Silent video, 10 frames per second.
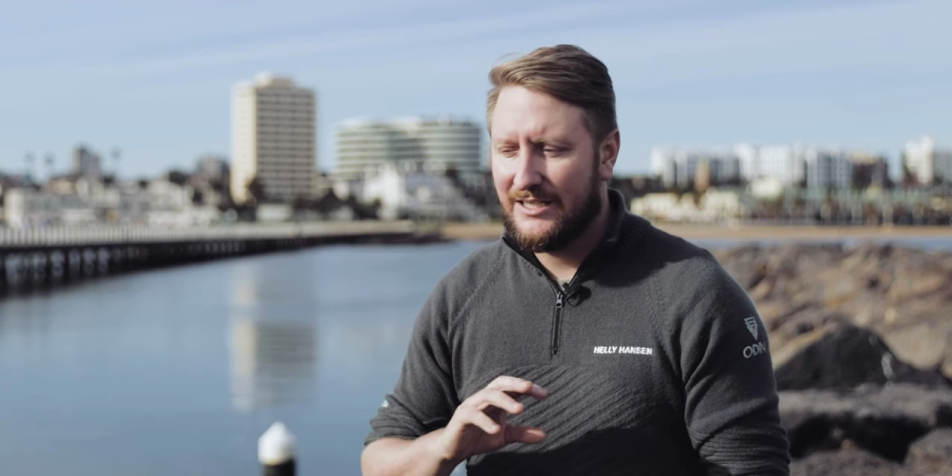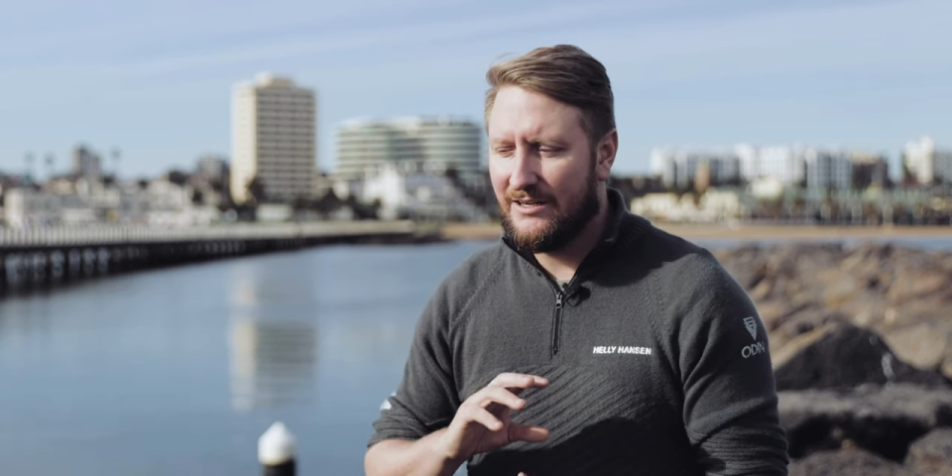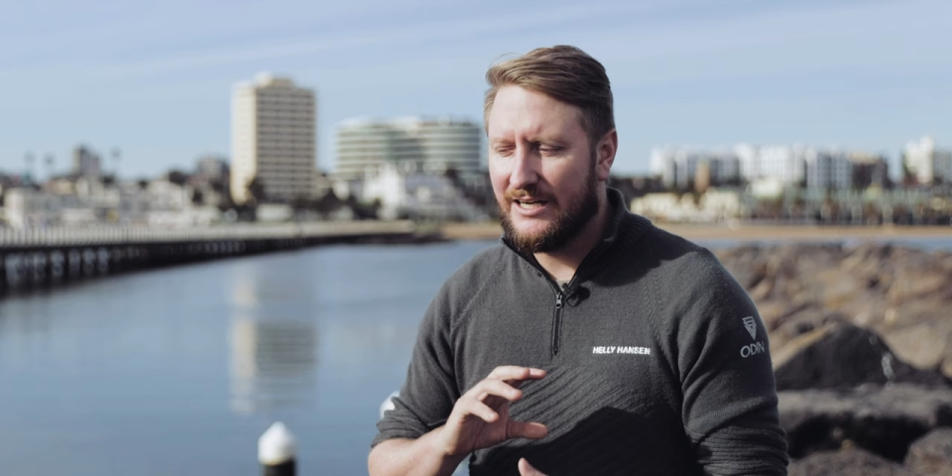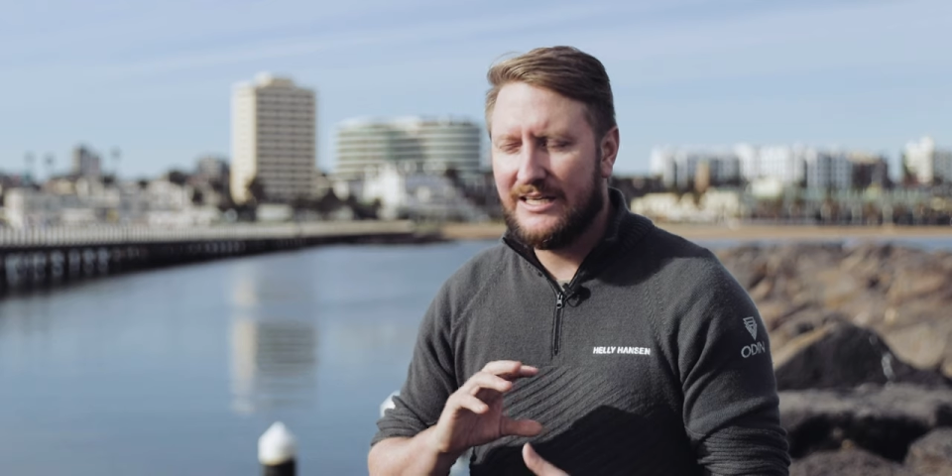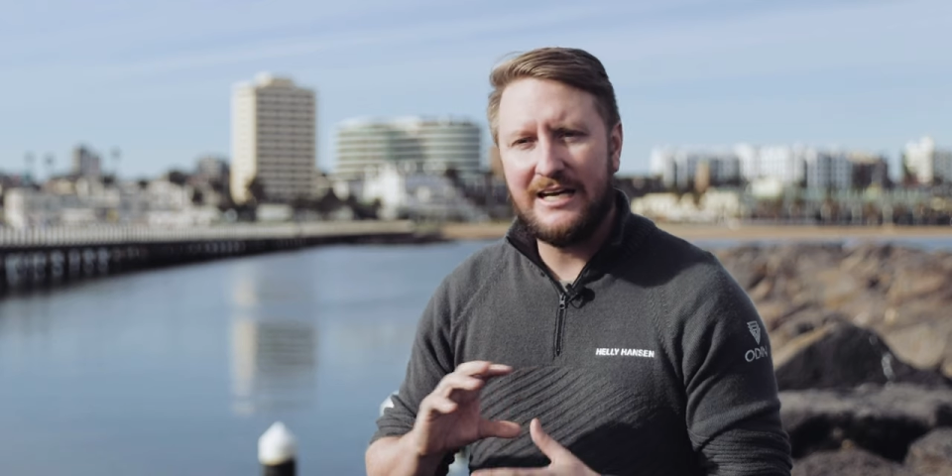
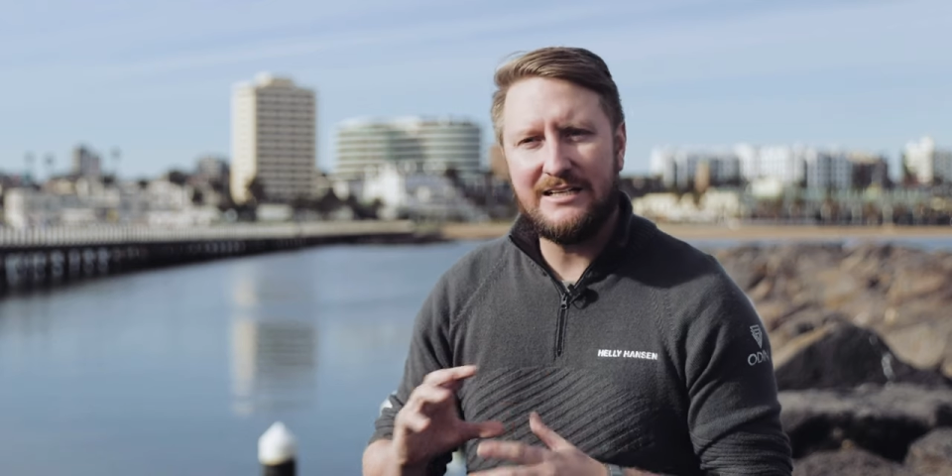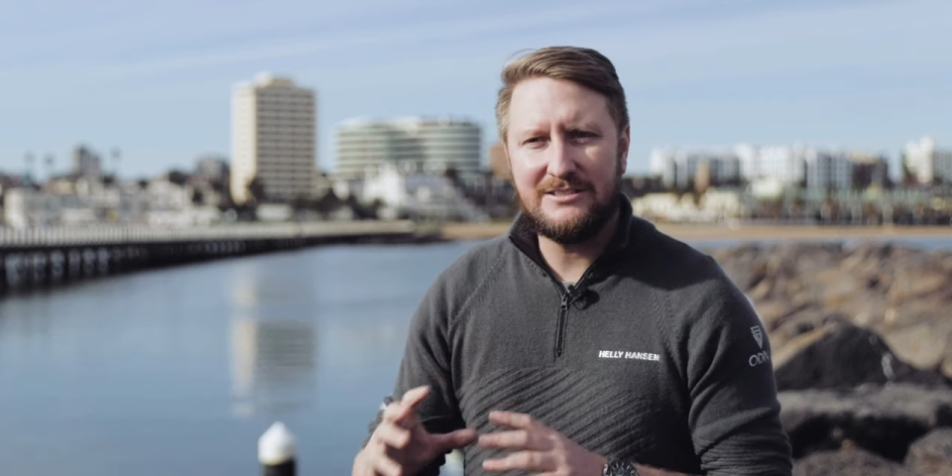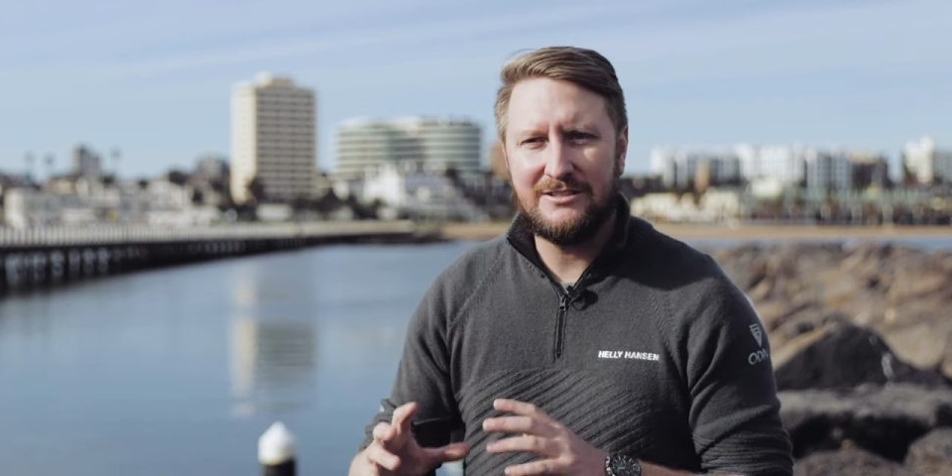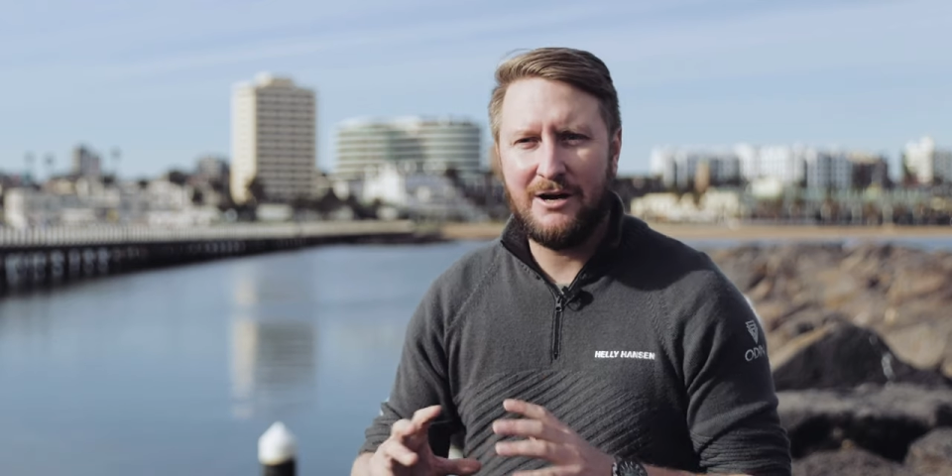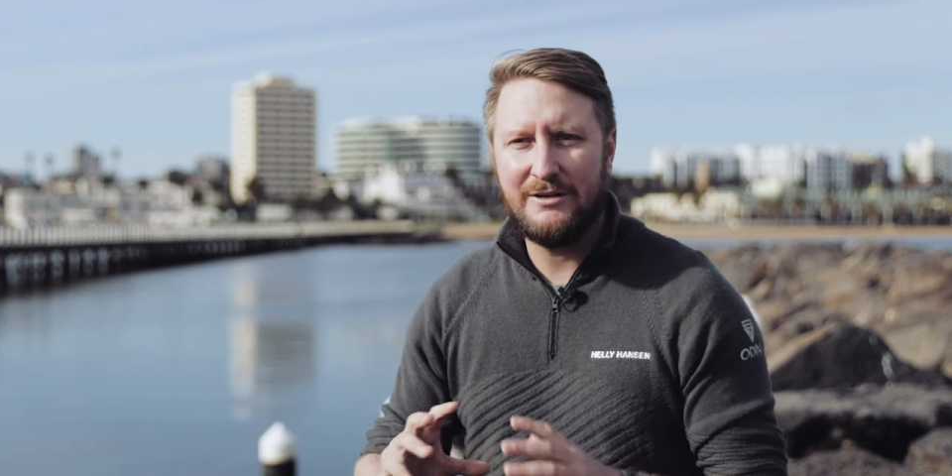kind of getting
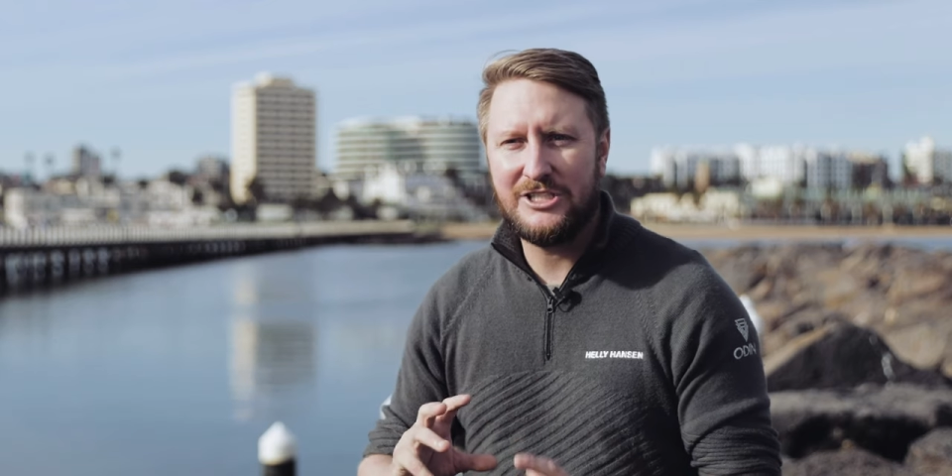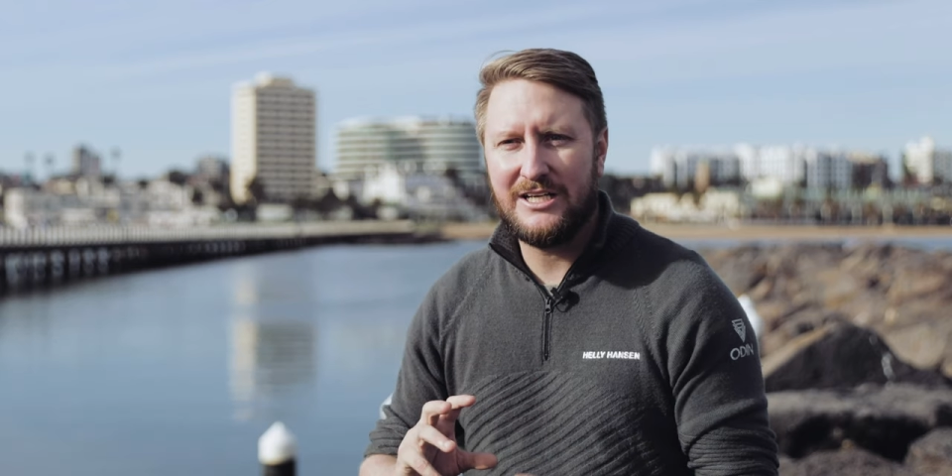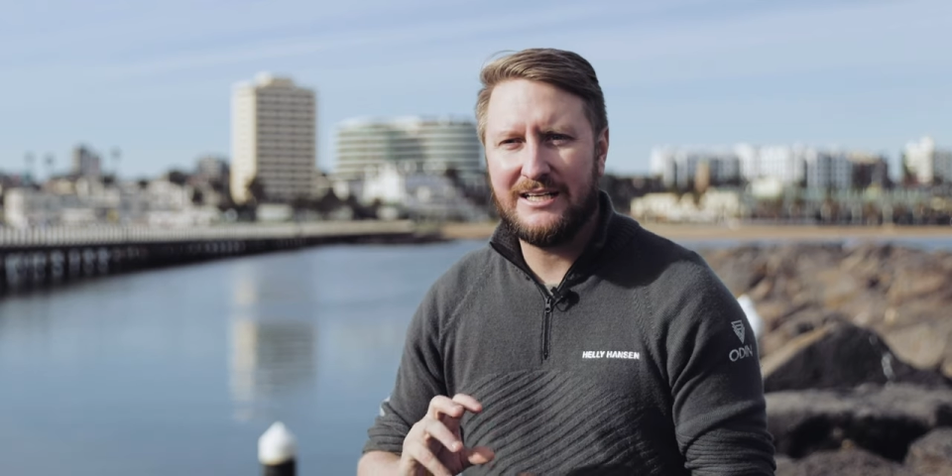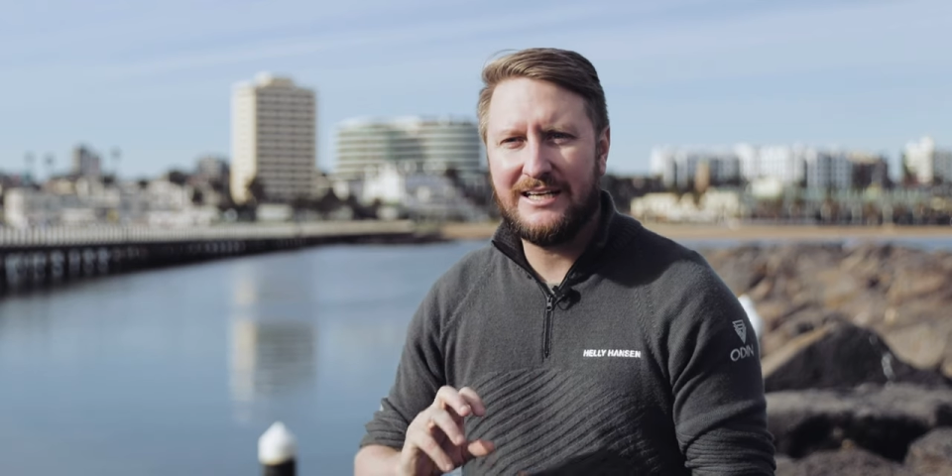to know each other,